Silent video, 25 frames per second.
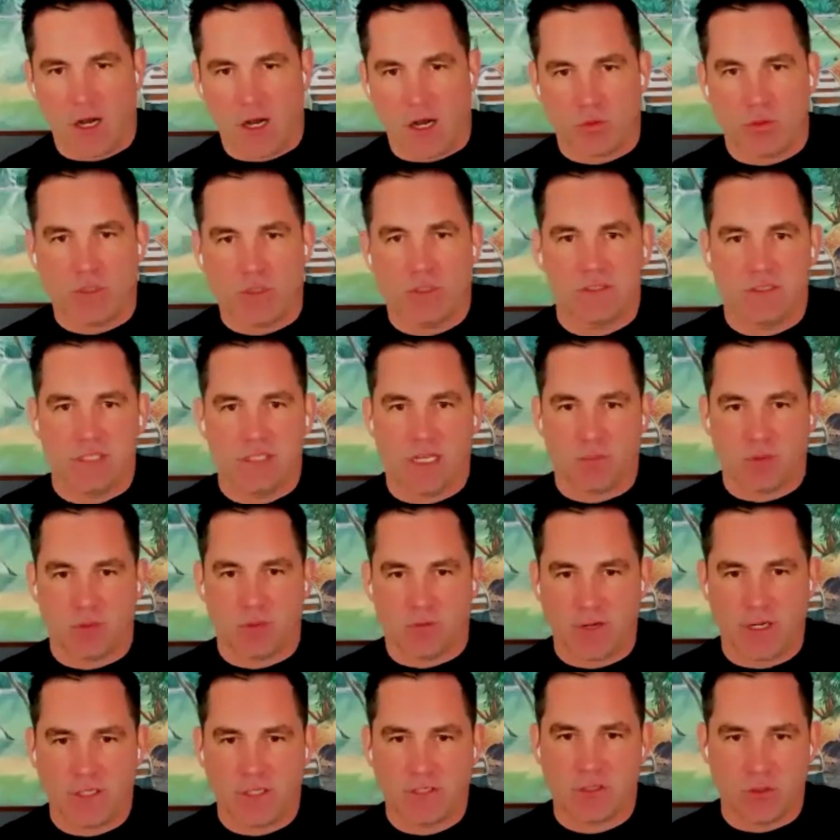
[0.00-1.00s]
in our real estate
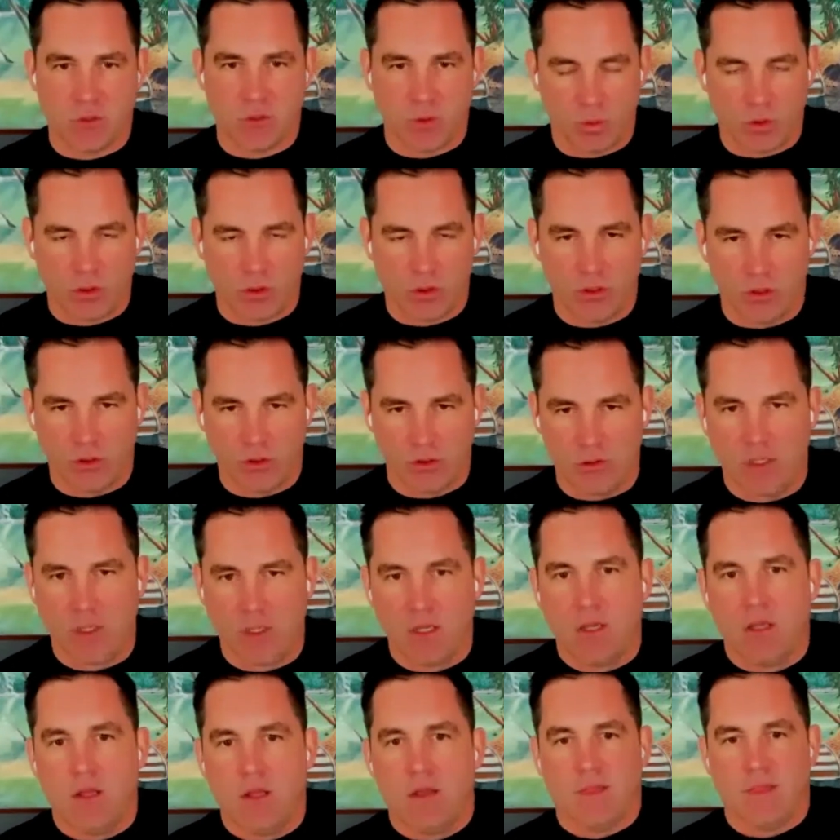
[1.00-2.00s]
professional world
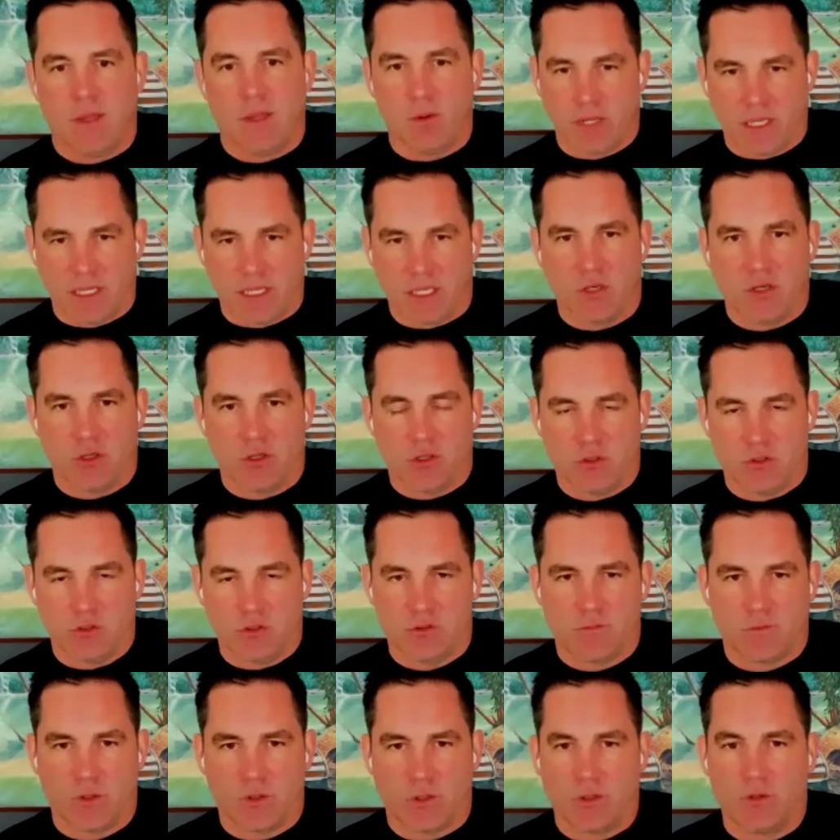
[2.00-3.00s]
that we can
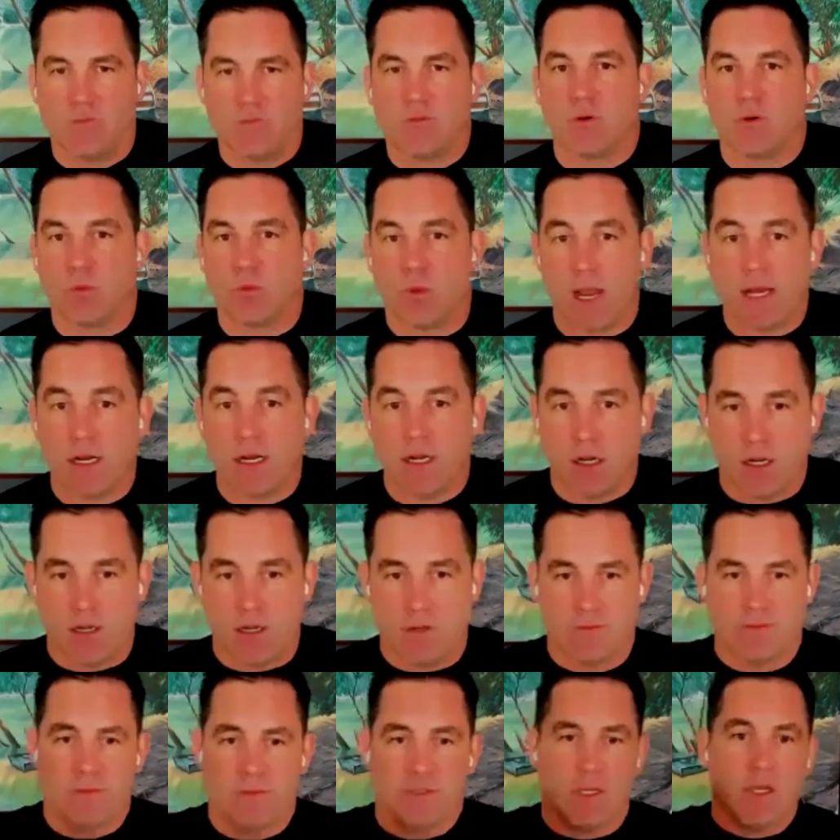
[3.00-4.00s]
use for for
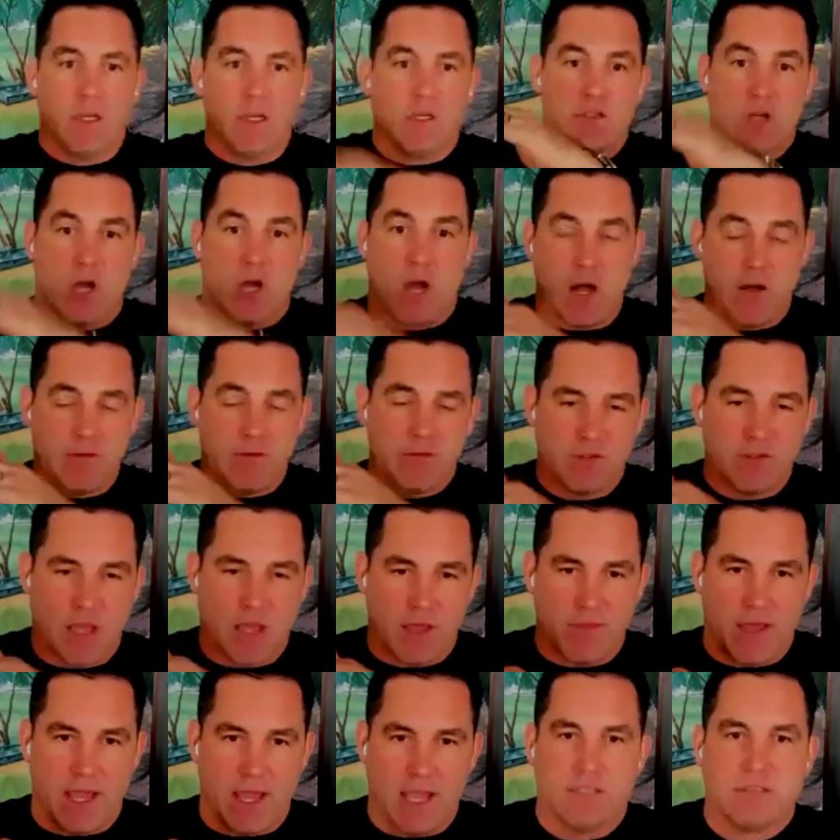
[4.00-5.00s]
write-offs to
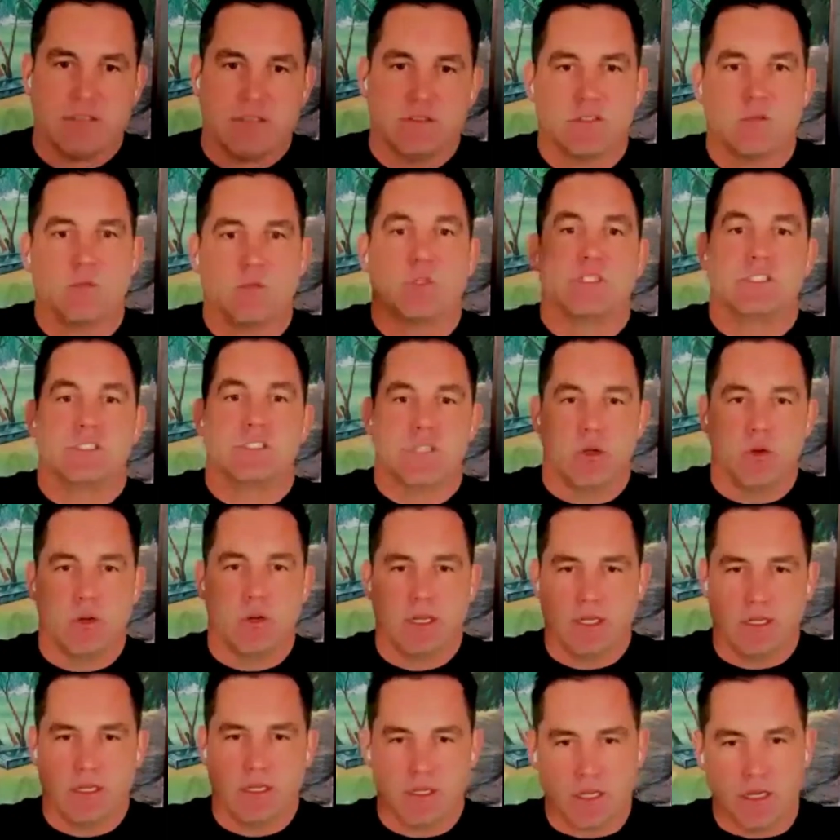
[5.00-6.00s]
offset that. So we show
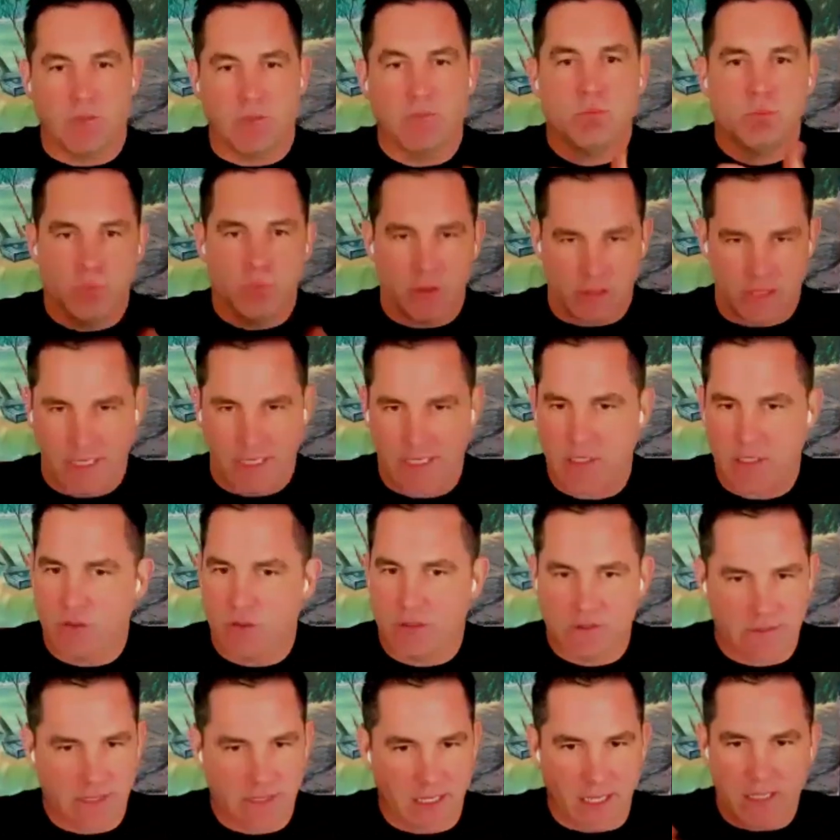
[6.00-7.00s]
an income, but like you
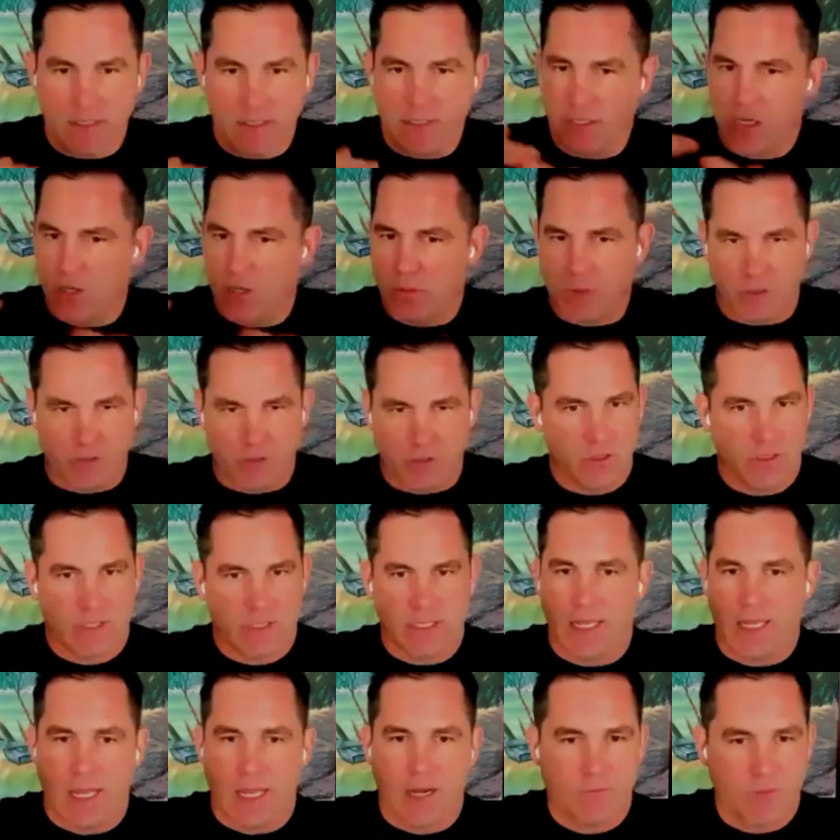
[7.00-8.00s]
had said, you know, when you're
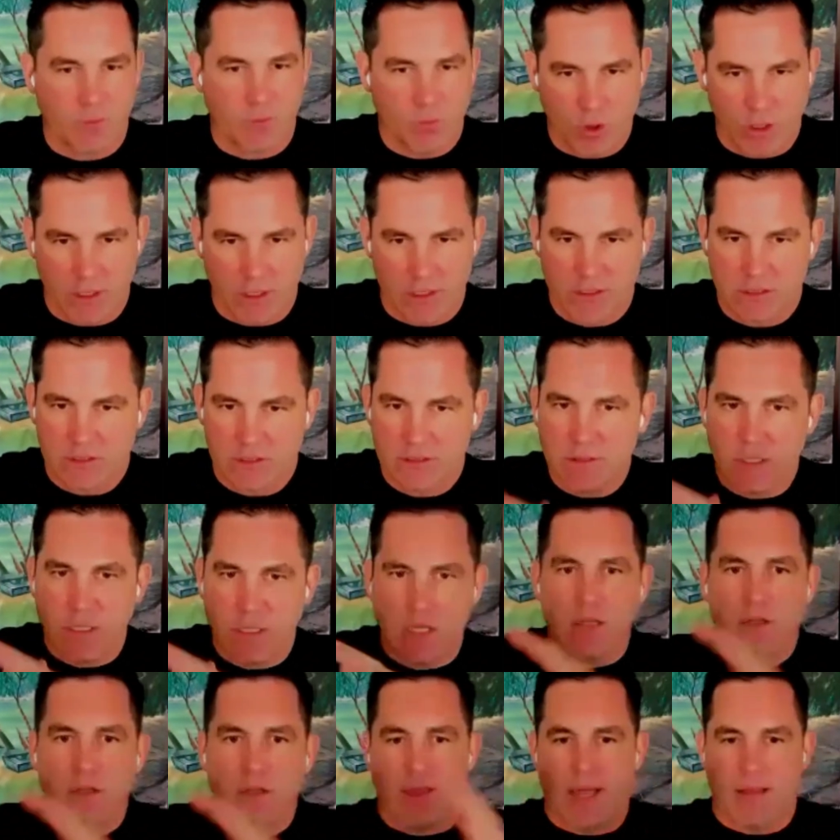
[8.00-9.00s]
looking at it for mortgages,
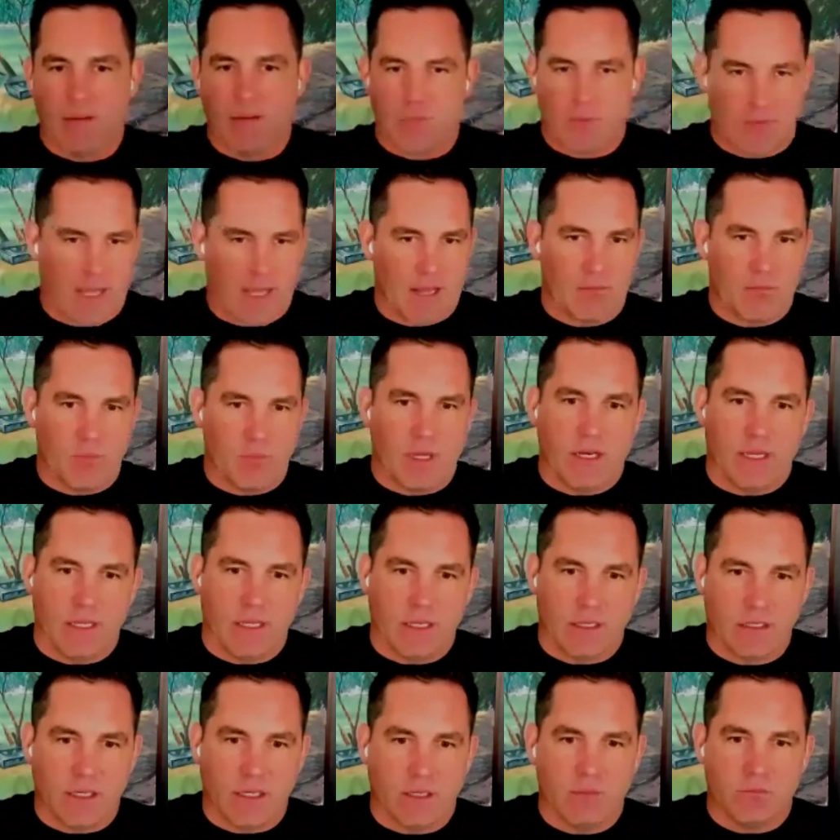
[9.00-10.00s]
that that
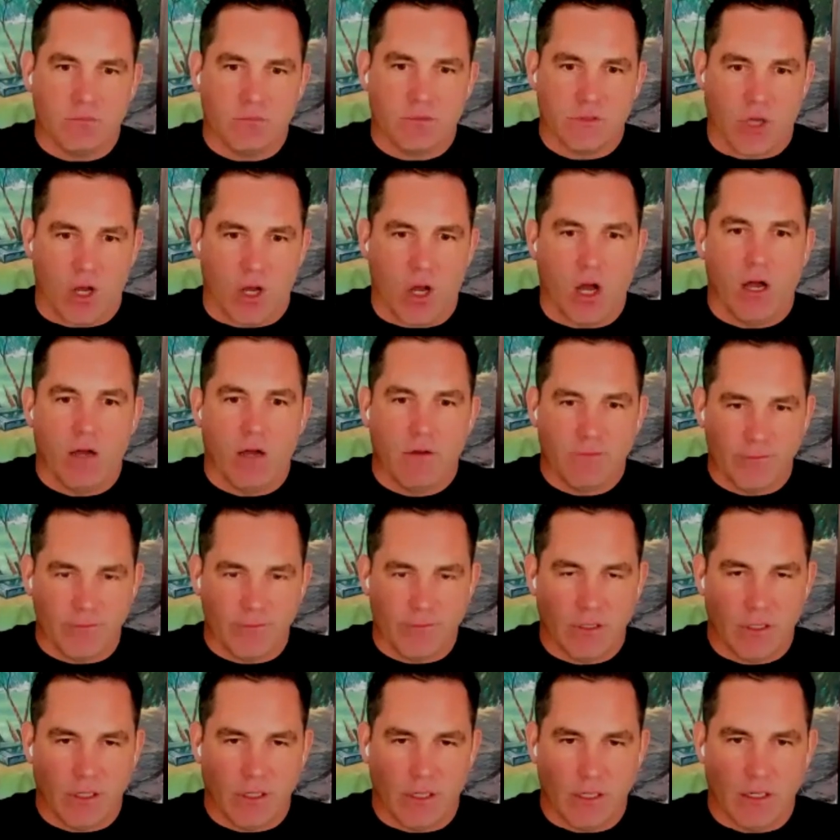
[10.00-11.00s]
money comes off
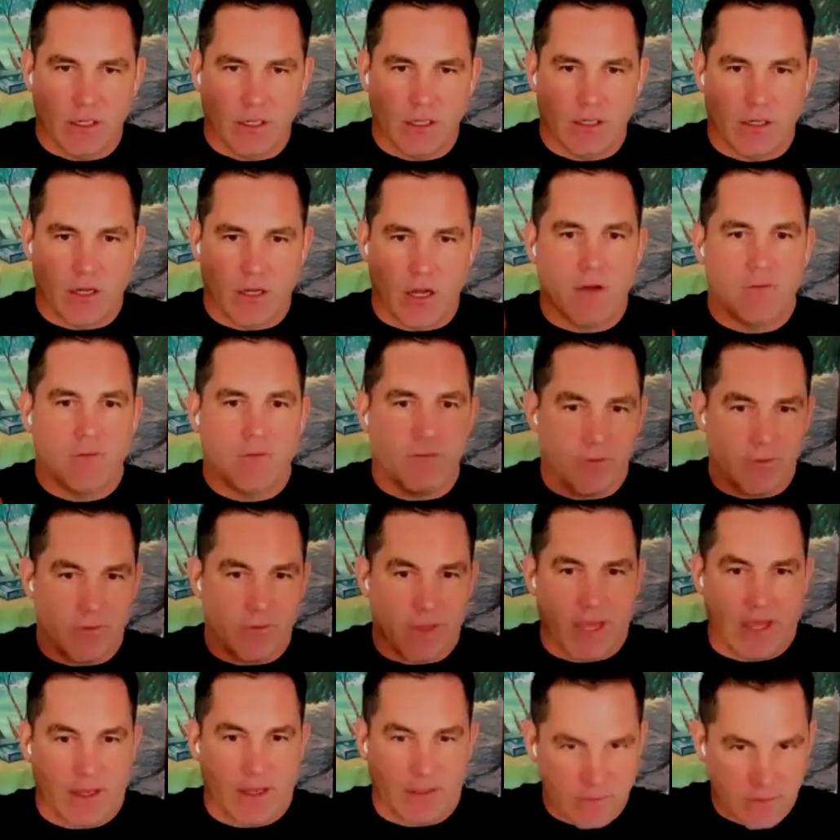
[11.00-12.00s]
uh, off of
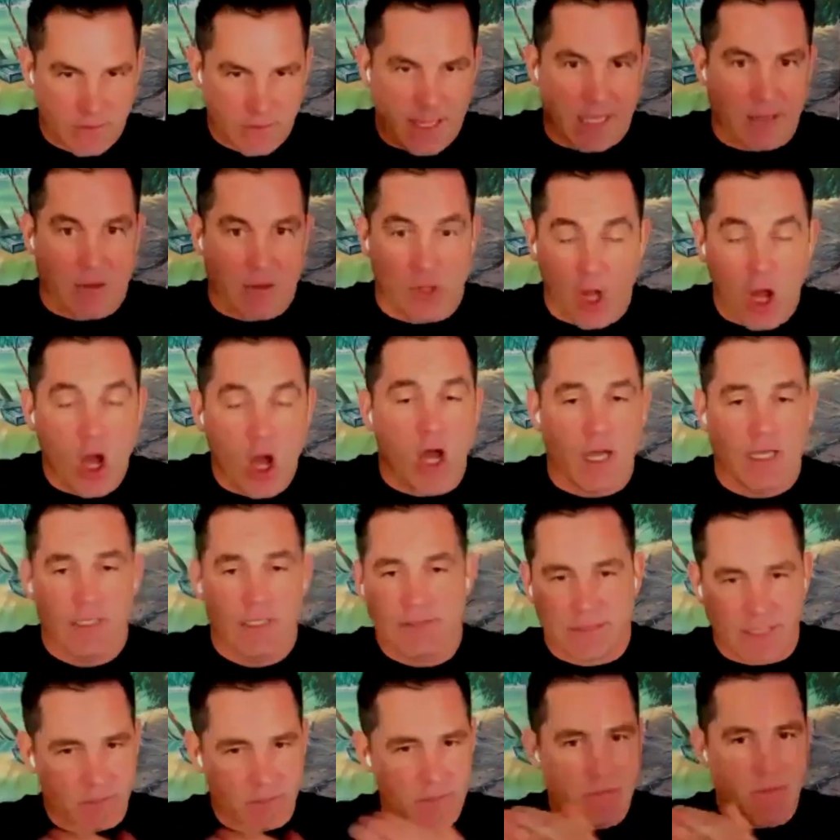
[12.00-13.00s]
that that
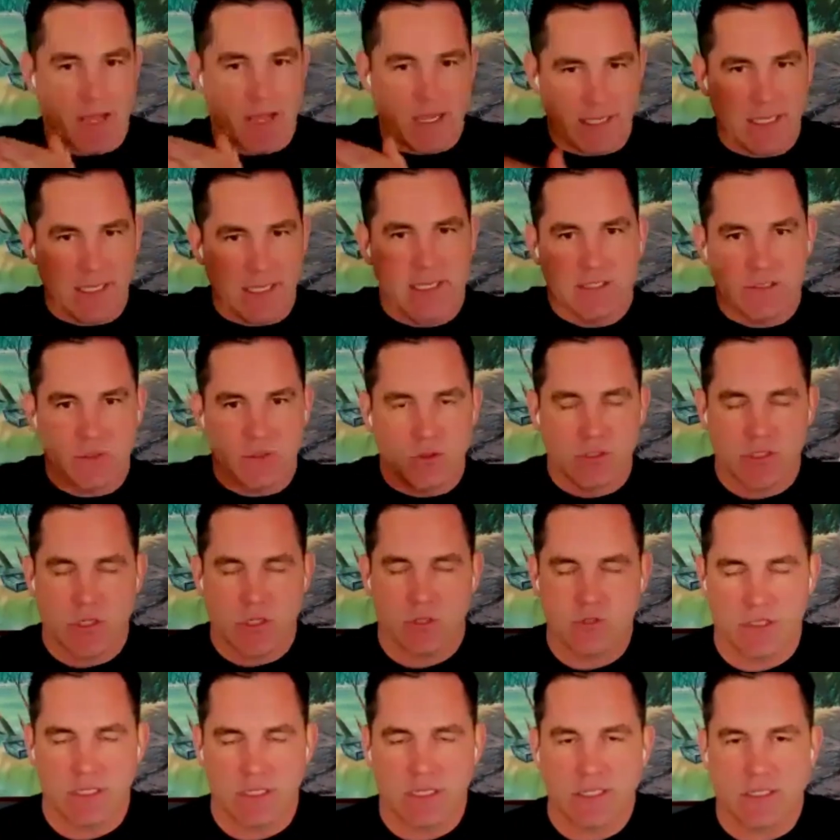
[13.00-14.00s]
loss comes back in, so it
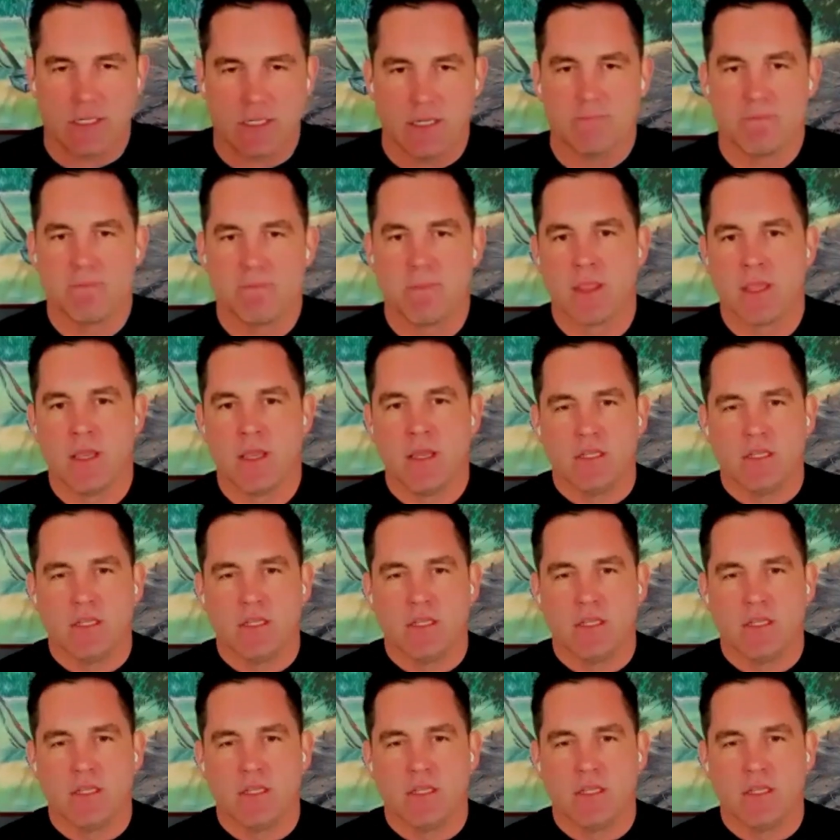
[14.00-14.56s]
shows an income.